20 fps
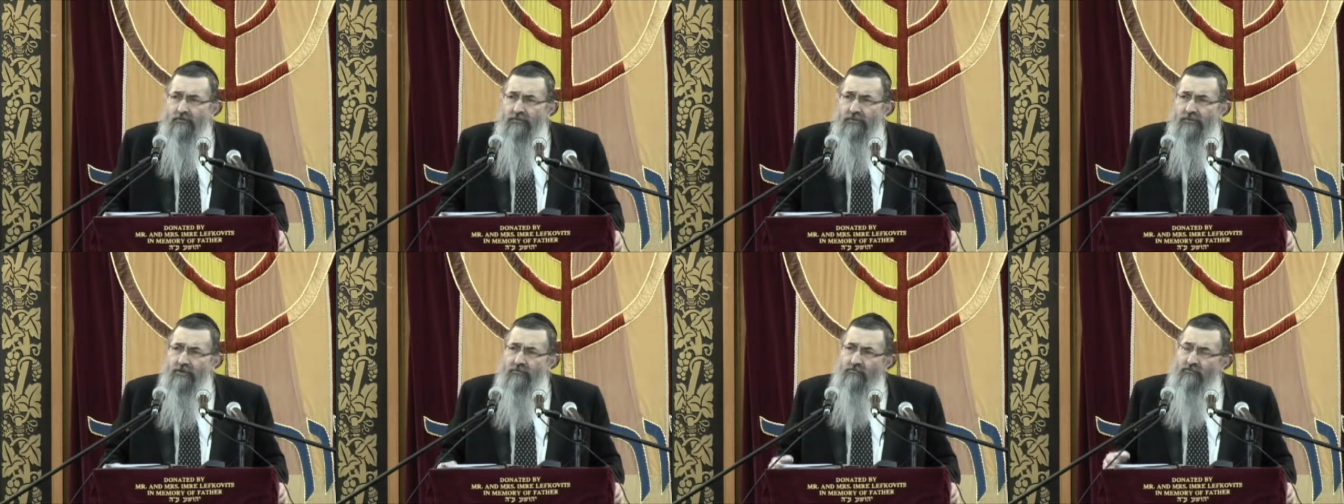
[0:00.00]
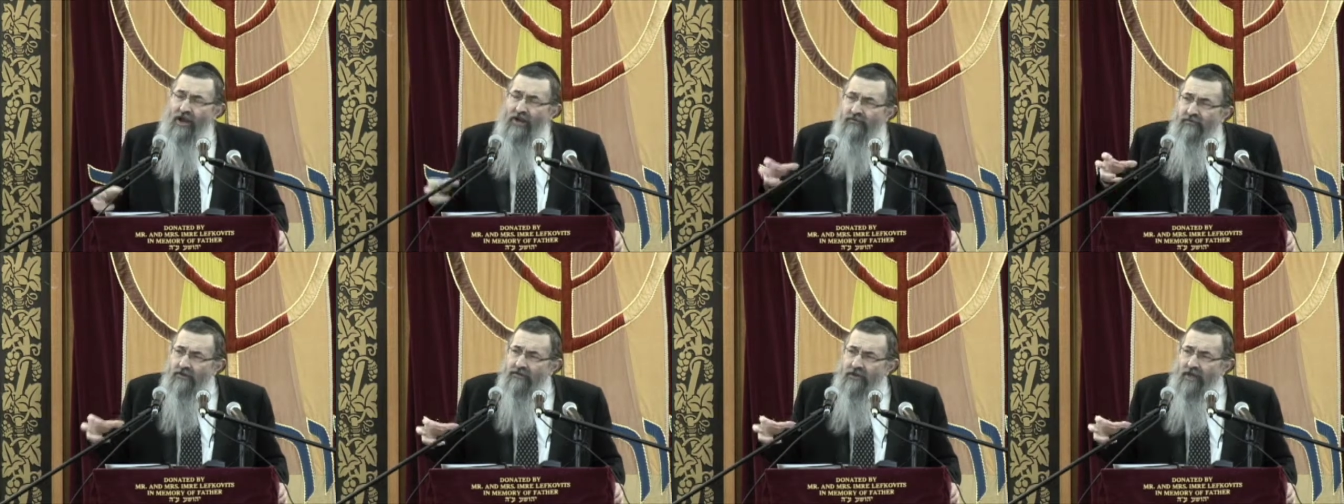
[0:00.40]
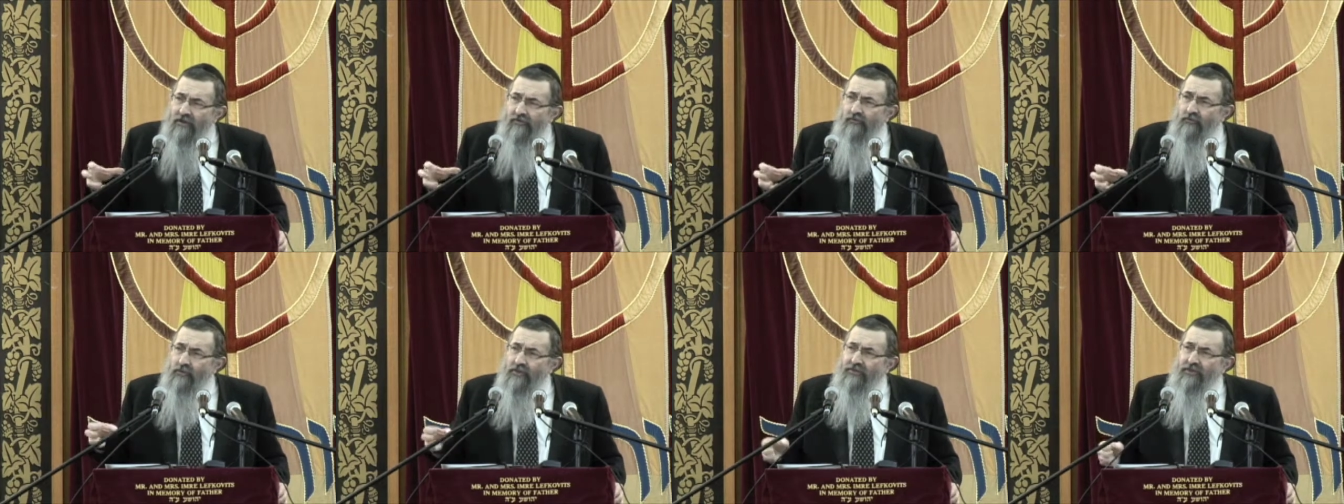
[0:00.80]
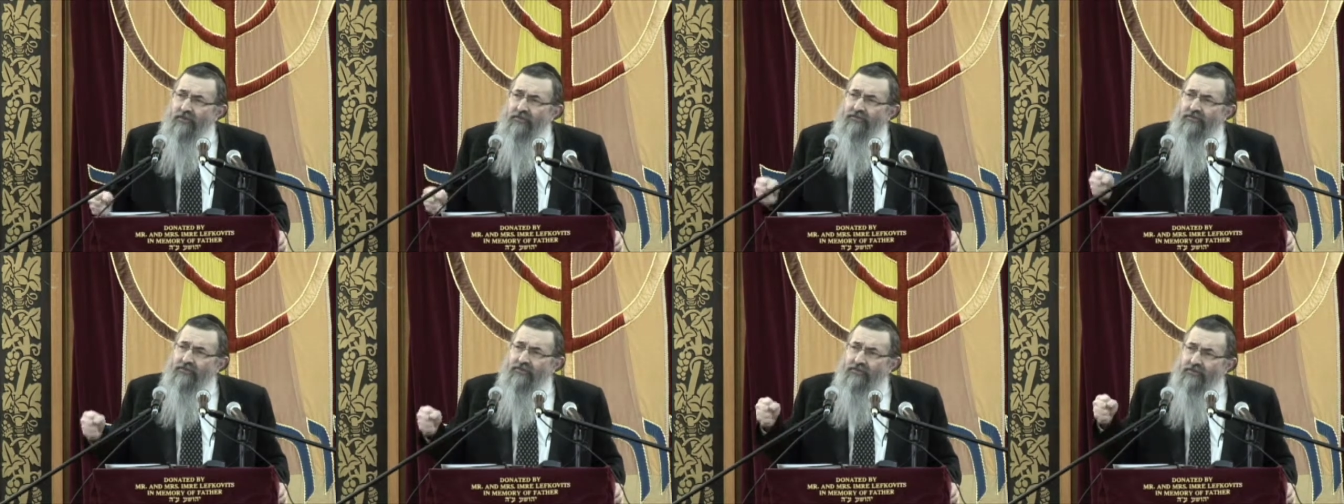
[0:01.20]
It resonates with
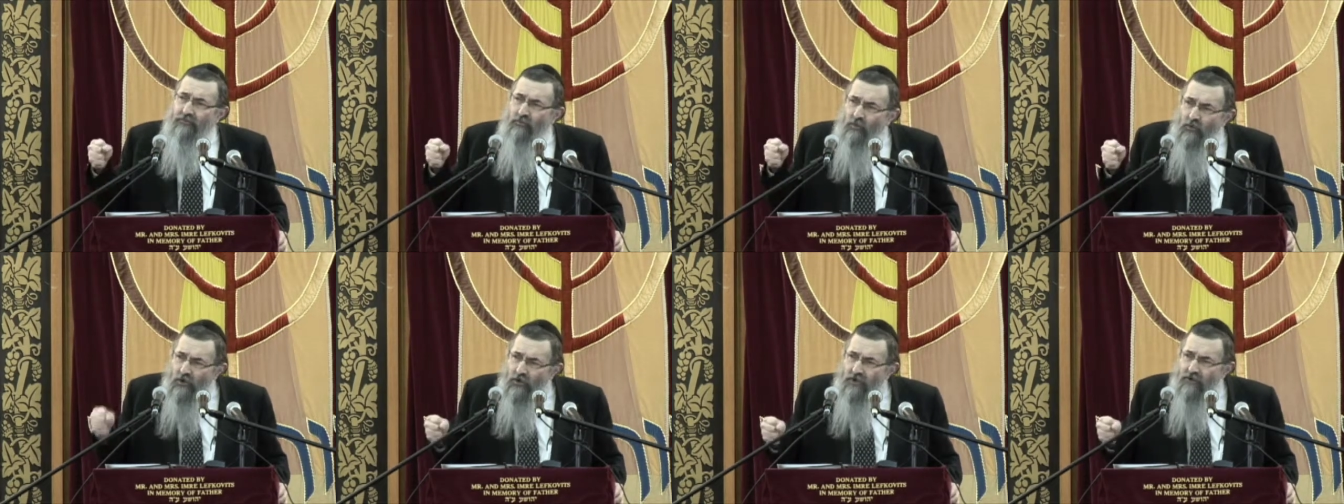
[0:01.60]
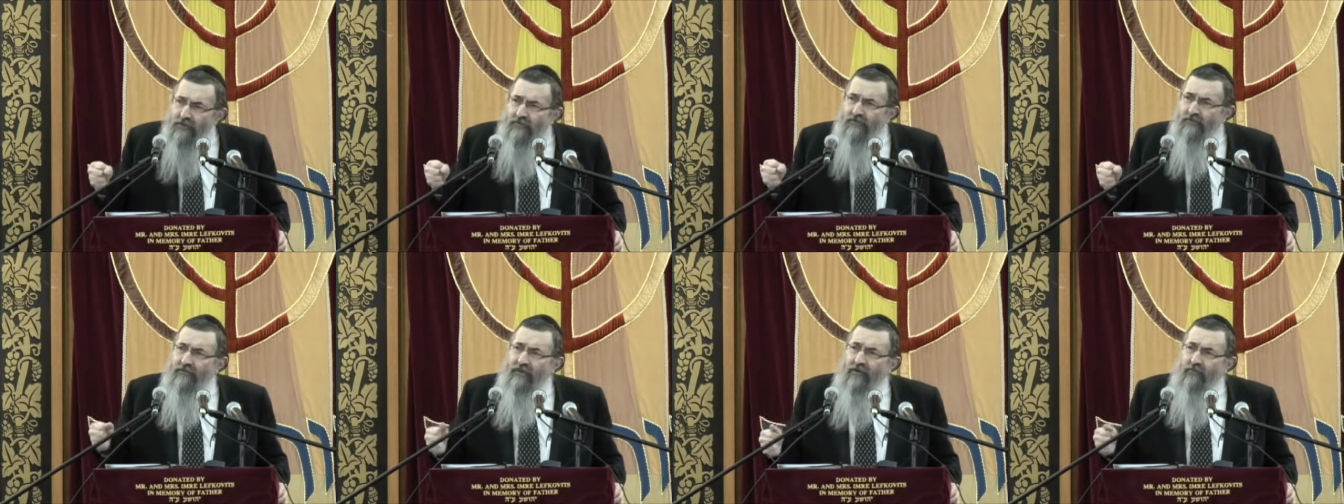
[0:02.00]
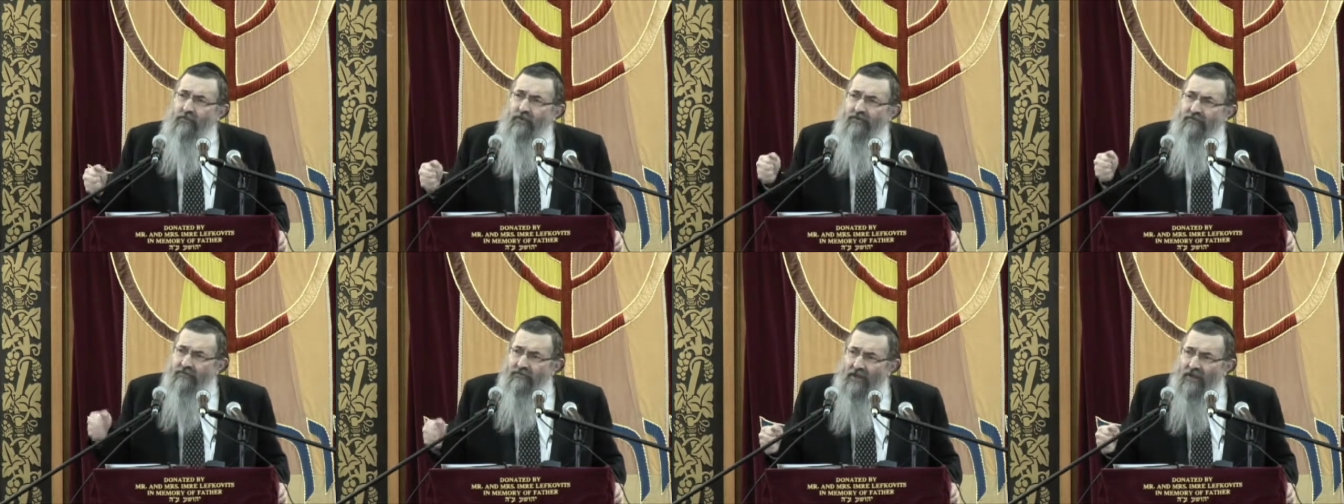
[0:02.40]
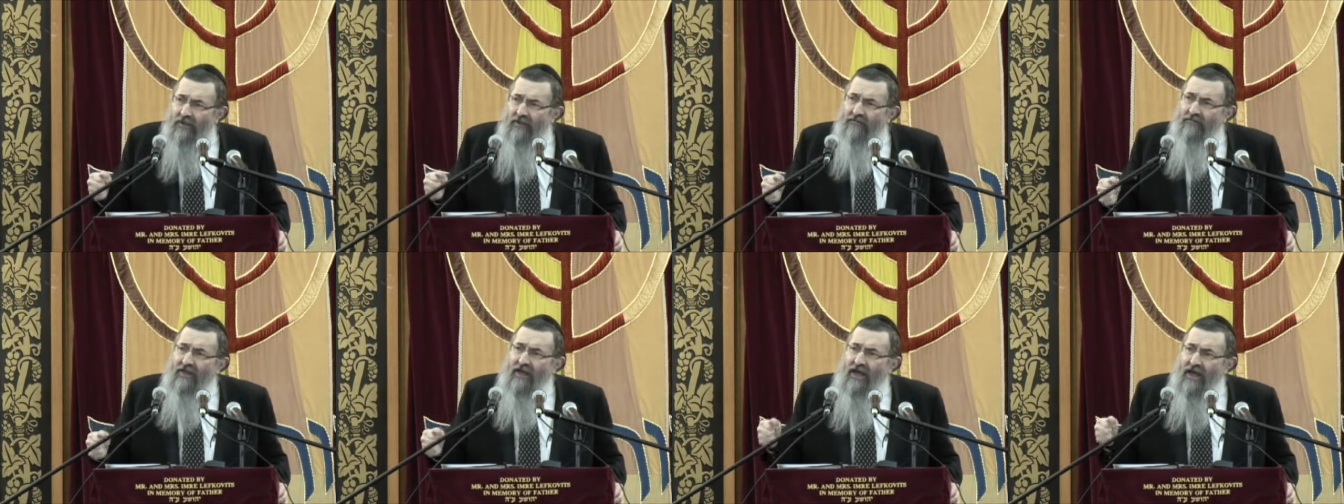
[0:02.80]
the words that we say
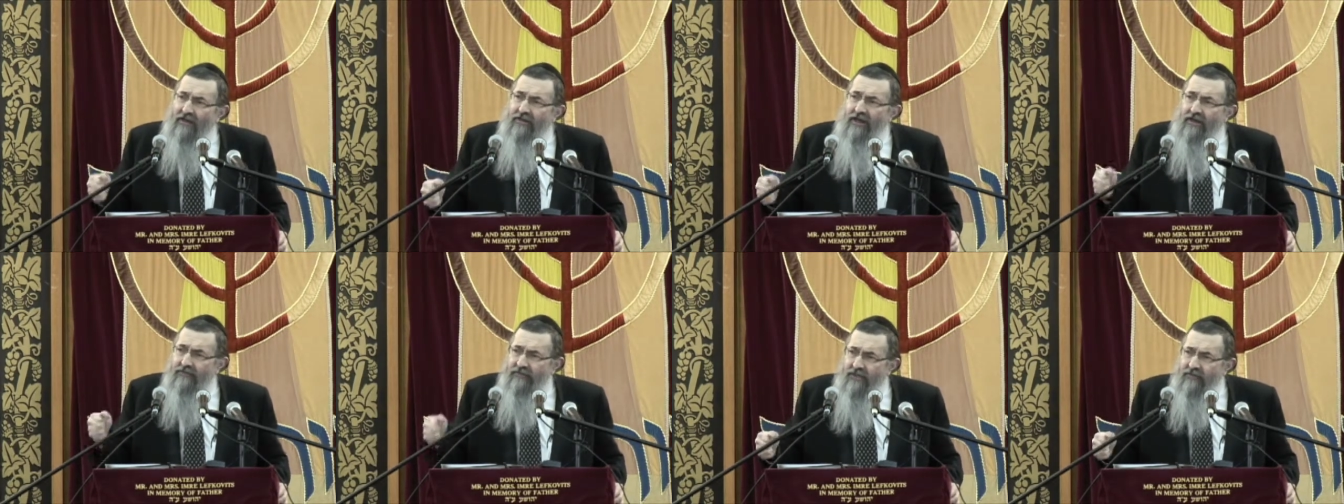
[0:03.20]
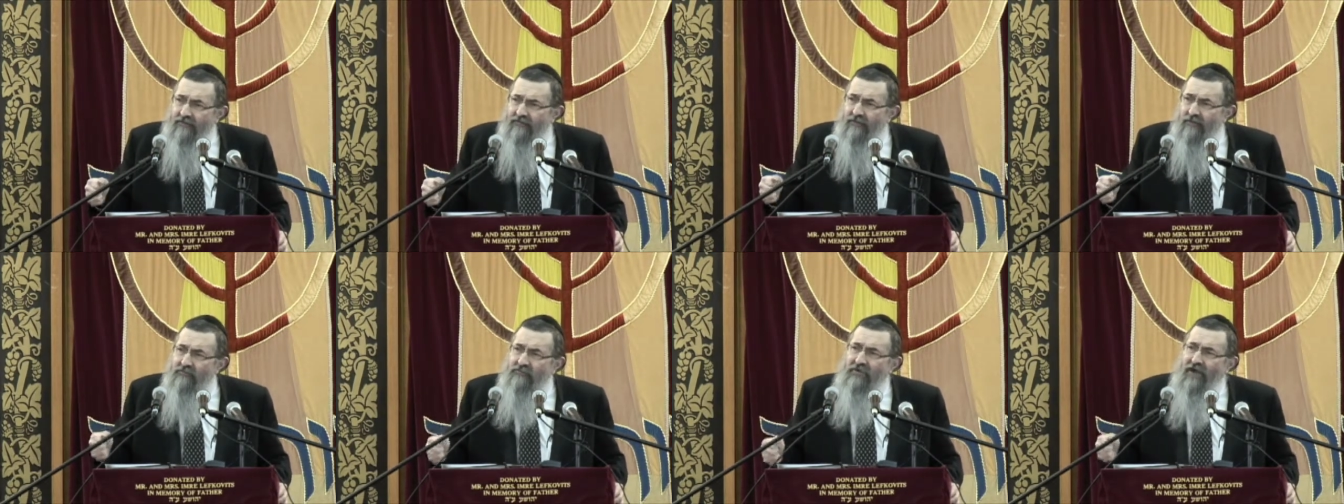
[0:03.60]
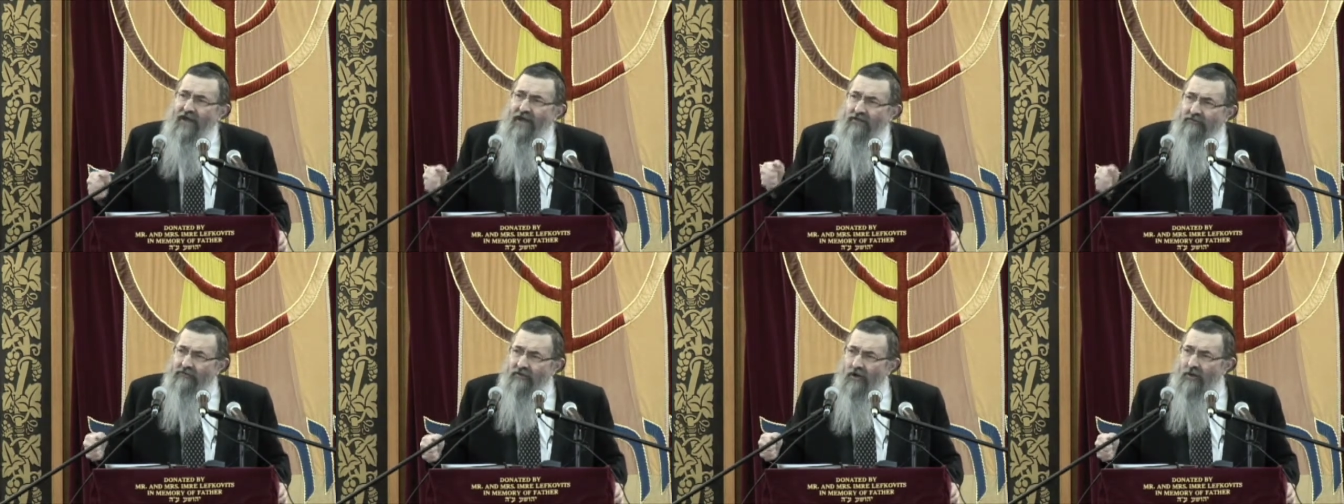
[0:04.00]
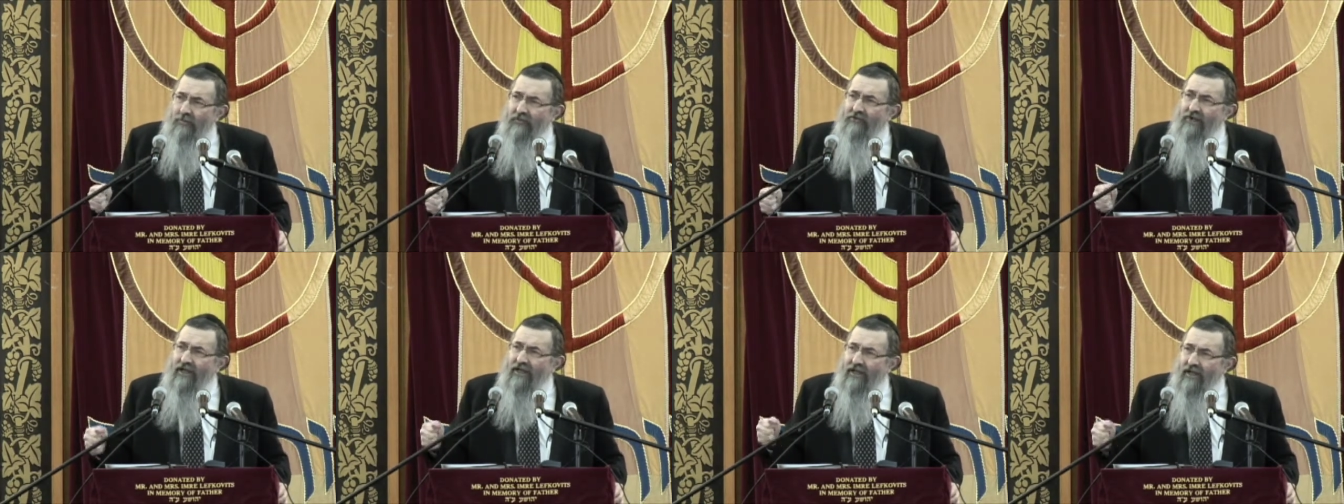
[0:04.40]
in the Al Hanisim, va'ato
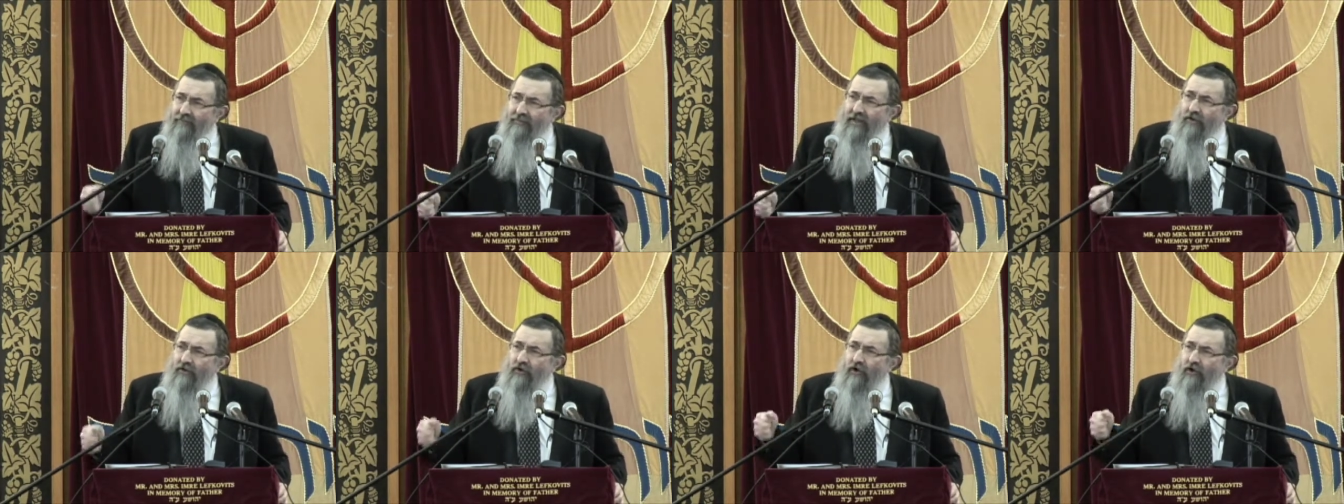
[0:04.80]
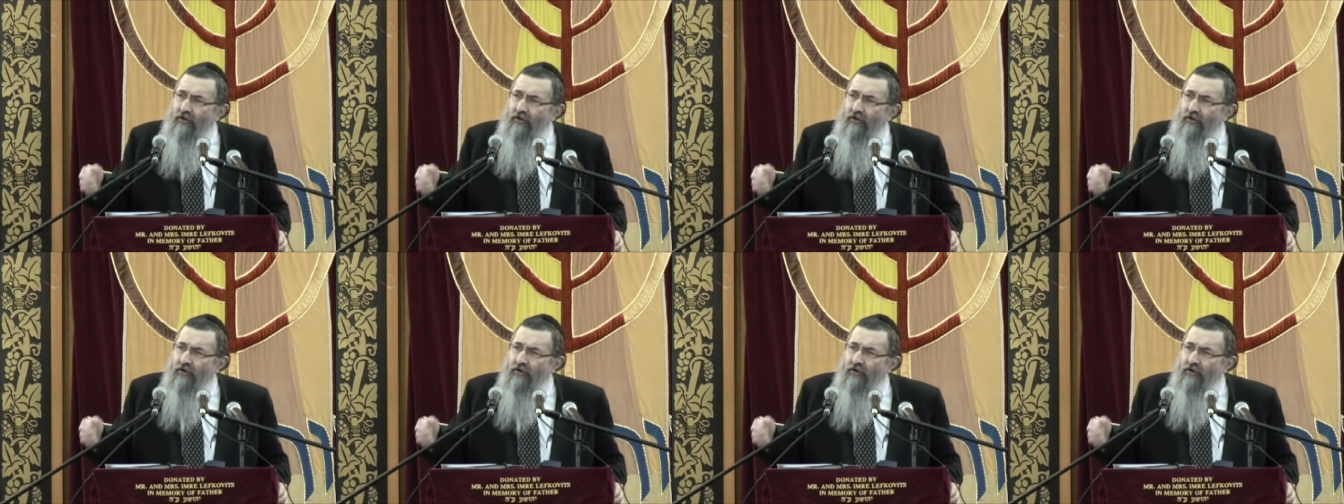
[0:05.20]
b'rachamecho